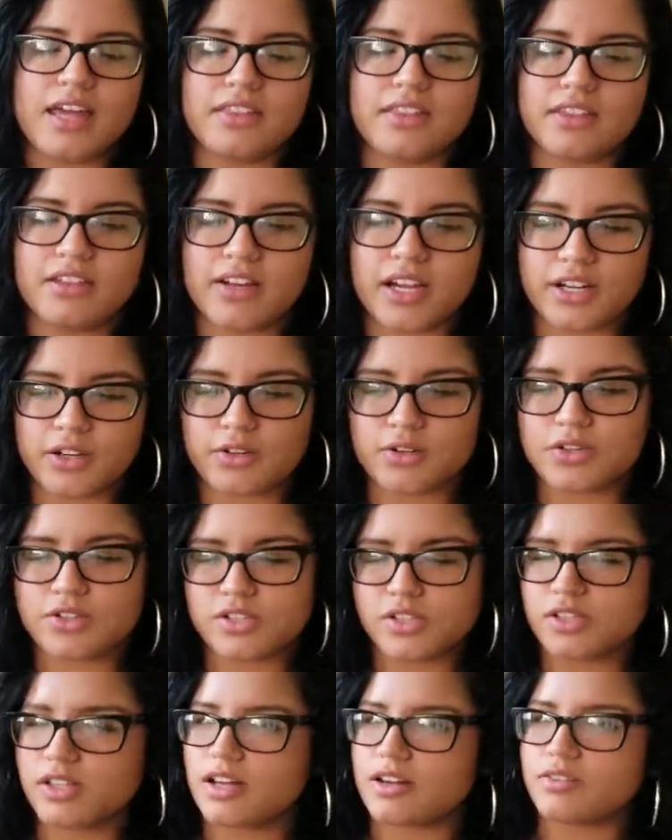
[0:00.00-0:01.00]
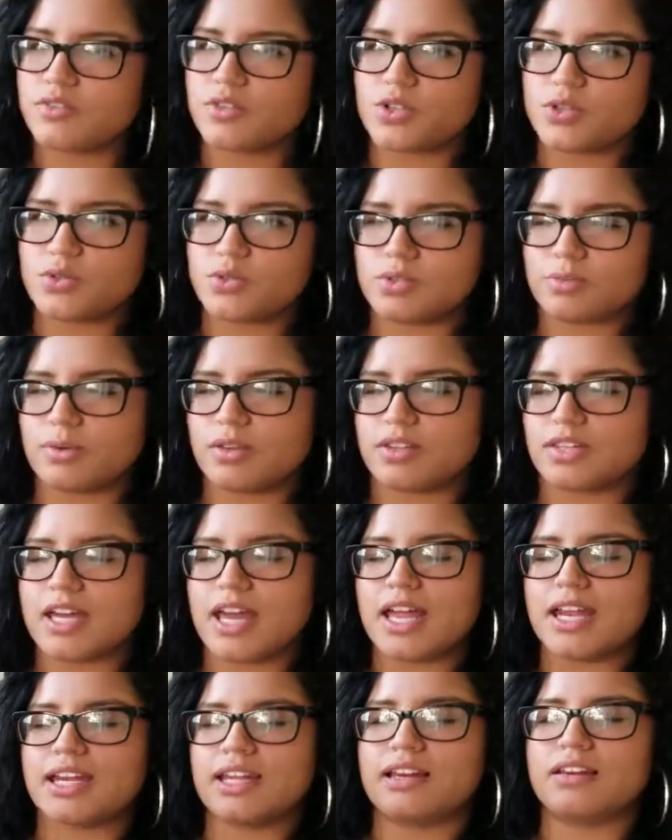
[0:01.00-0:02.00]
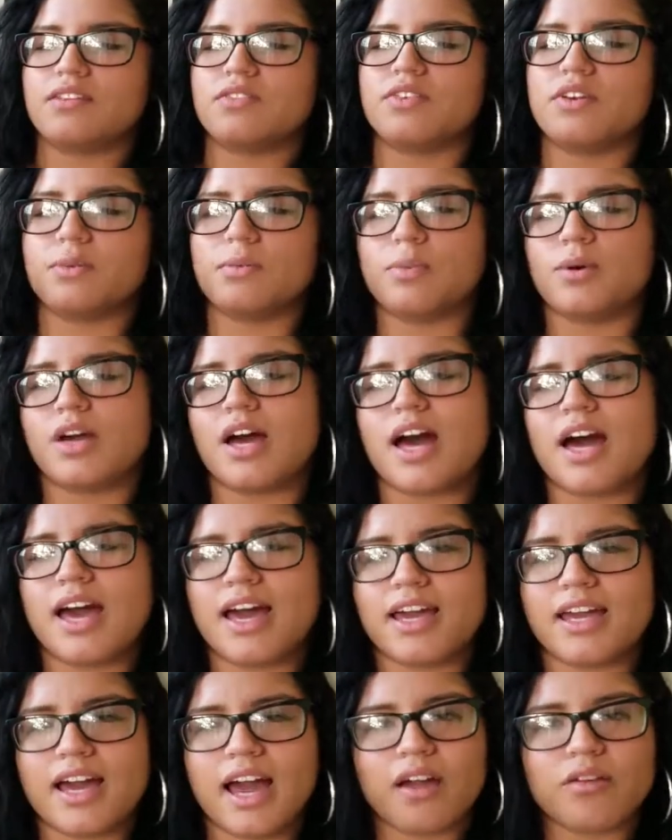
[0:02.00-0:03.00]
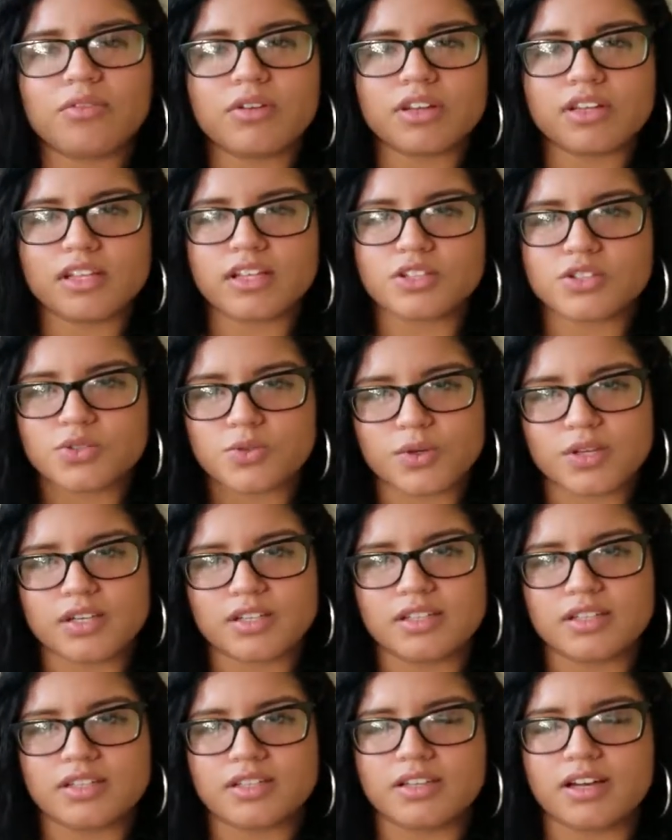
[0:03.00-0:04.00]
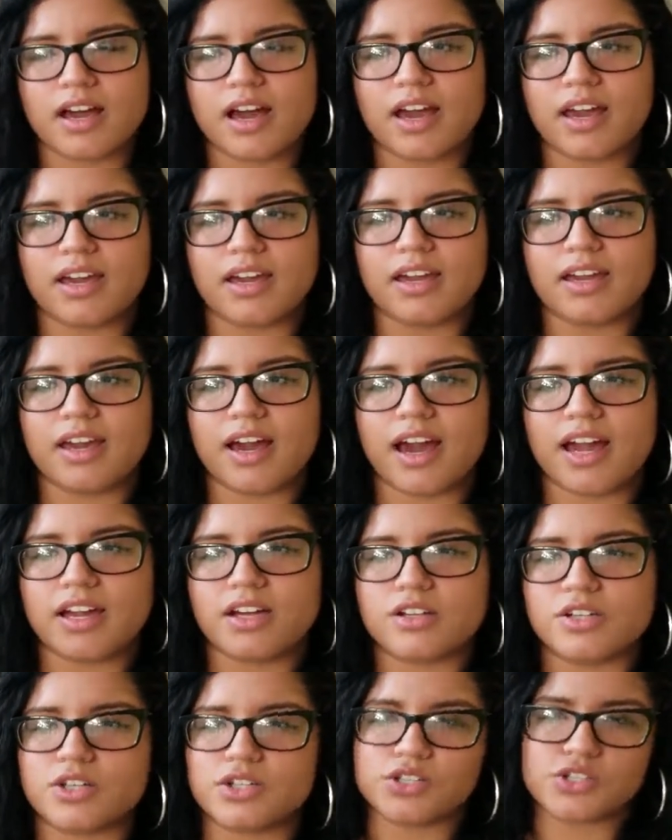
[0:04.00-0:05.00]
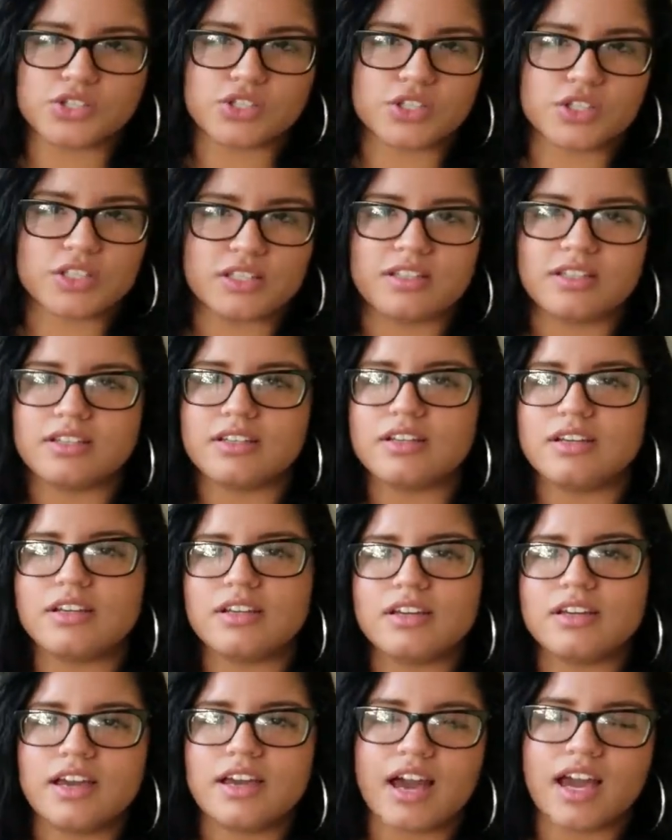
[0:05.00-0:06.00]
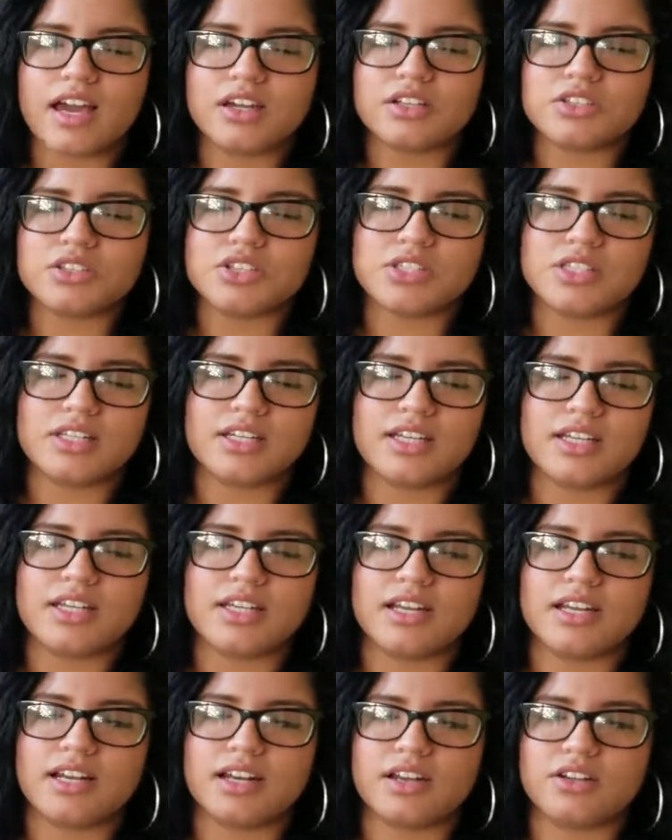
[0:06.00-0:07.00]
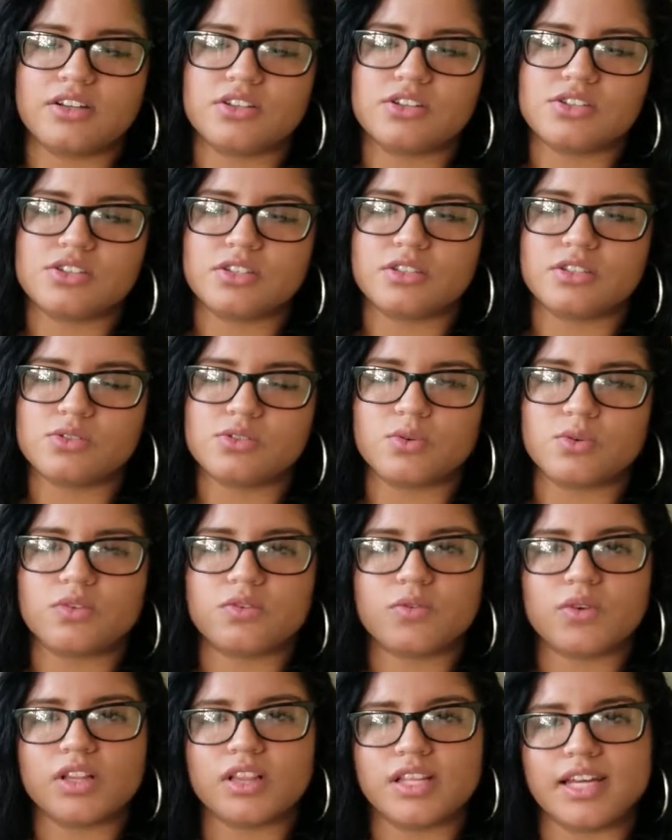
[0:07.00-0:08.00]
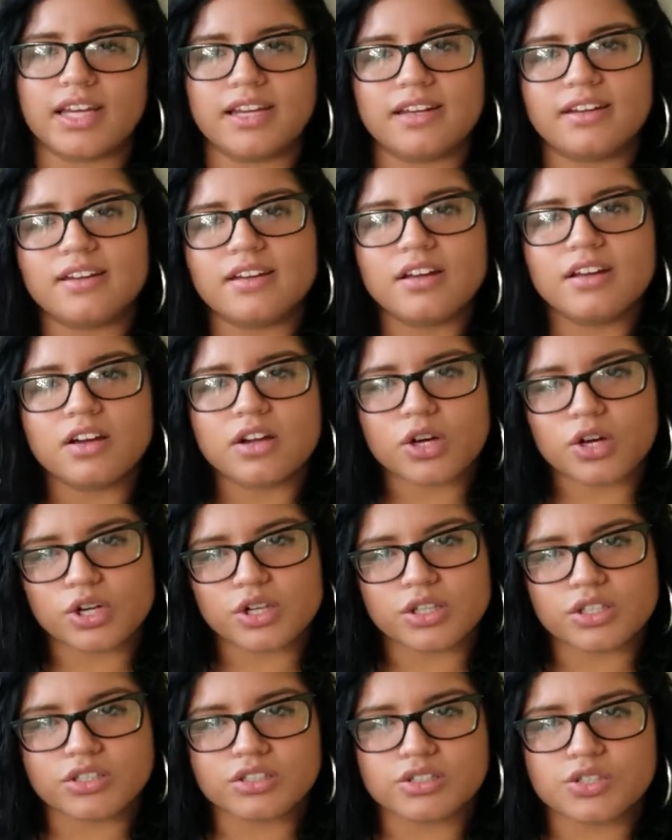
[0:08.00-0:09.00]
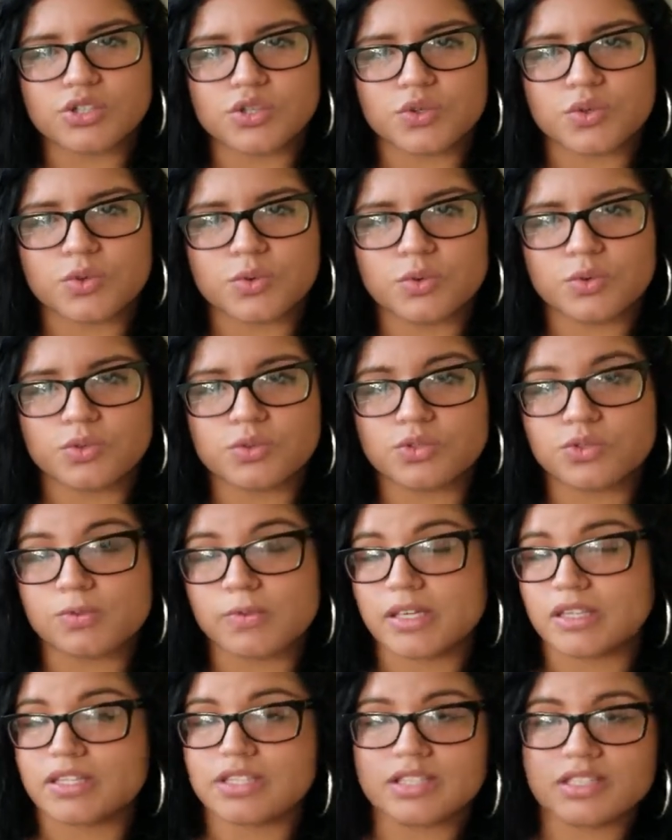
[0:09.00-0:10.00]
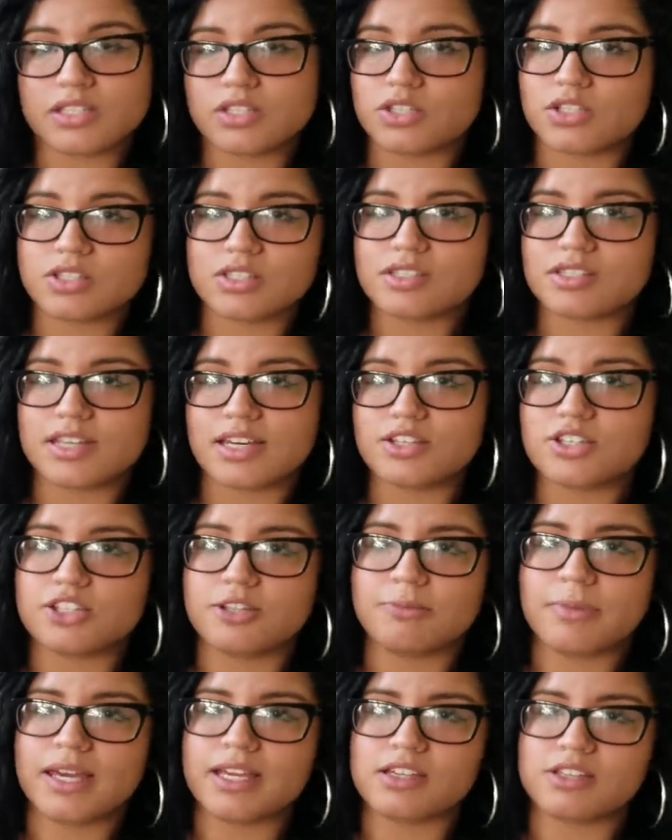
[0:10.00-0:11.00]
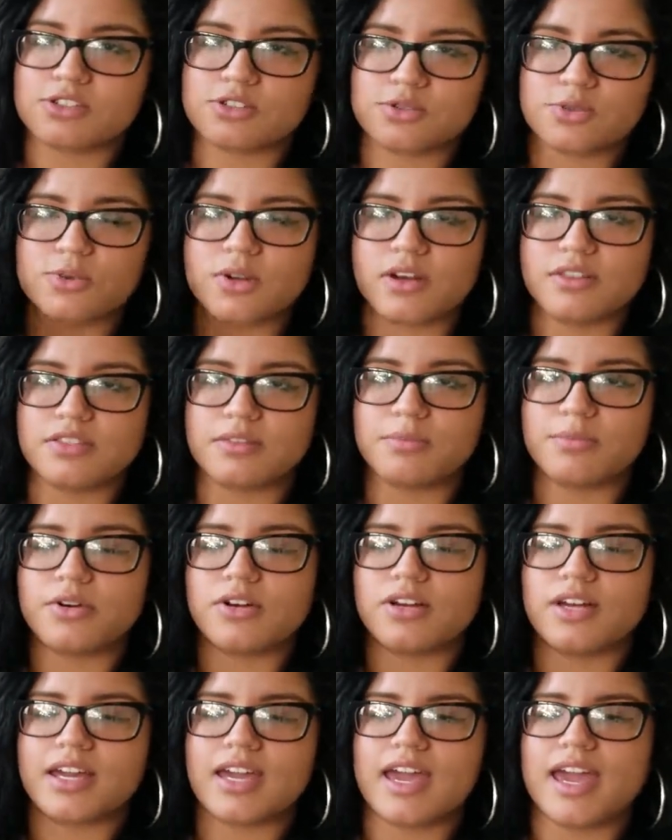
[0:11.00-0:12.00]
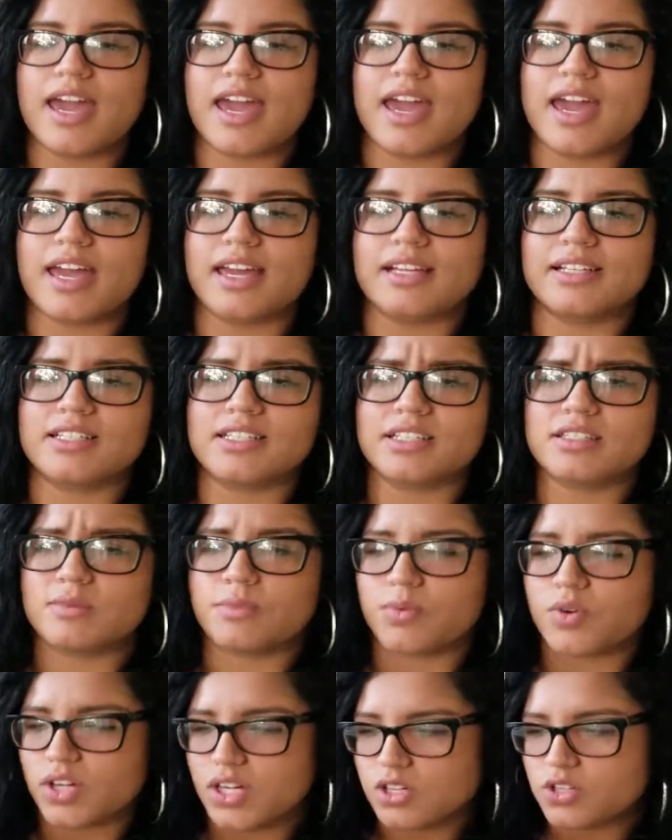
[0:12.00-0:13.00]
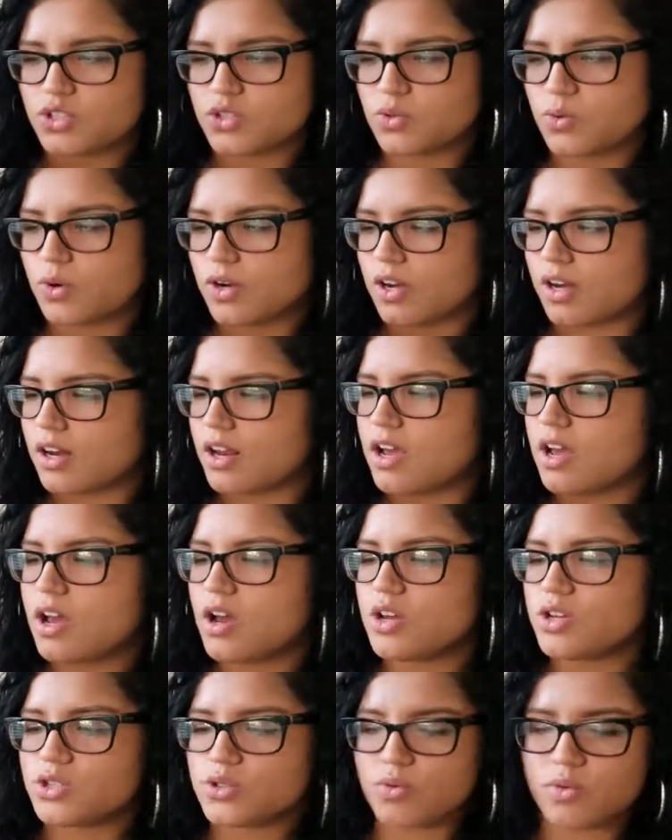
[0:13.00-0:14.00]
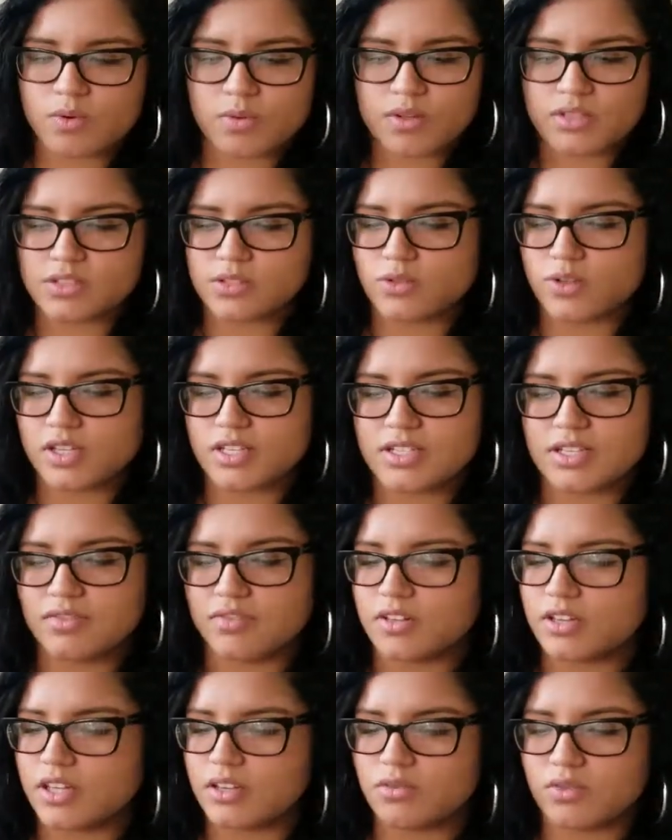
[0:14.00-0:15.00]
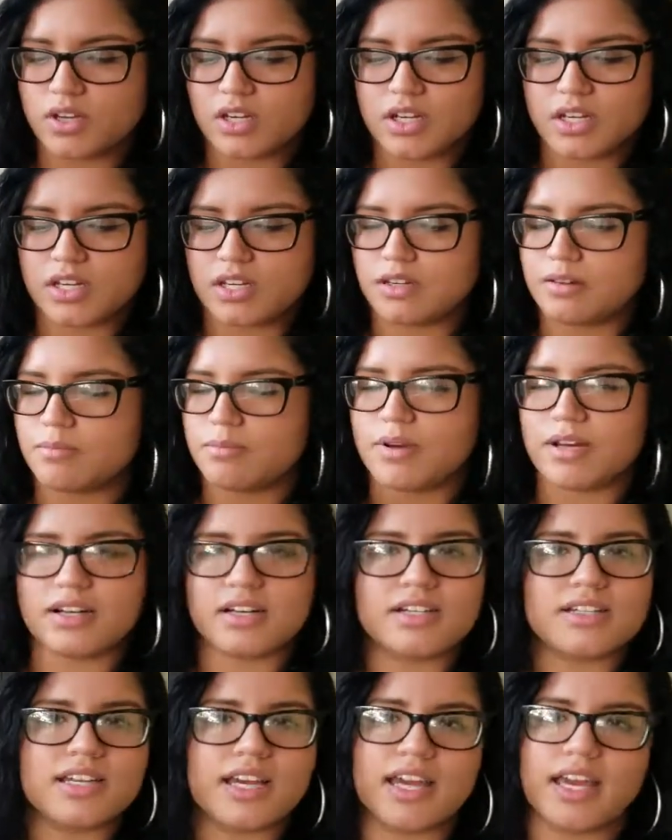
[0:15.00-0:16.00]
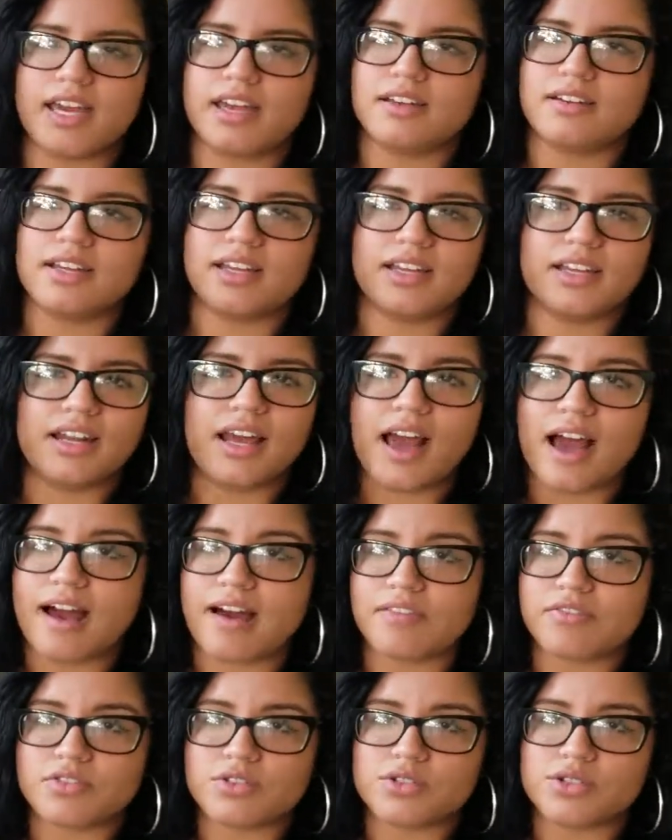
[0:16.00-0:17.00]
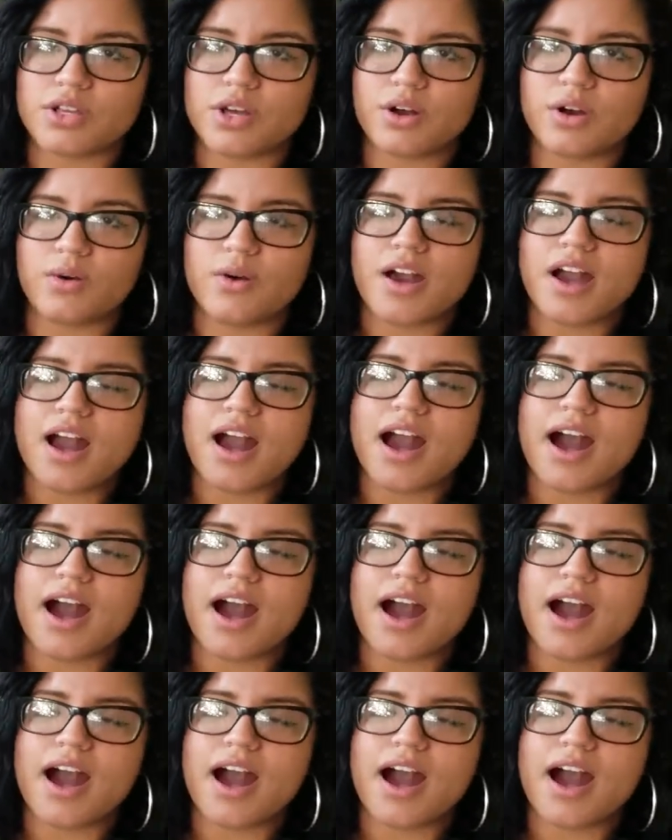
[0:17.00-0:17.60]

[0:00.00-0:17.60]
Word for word: There, I know there's a lot of issues about the ending of it, but I, I really enjoyed it. I, I understood, I understood it, and I understood sort of what led her to to make the decisions that she makes throughout the book. And it's a pretty short, short one, so you can definitely read it in about a day, day and a half or so.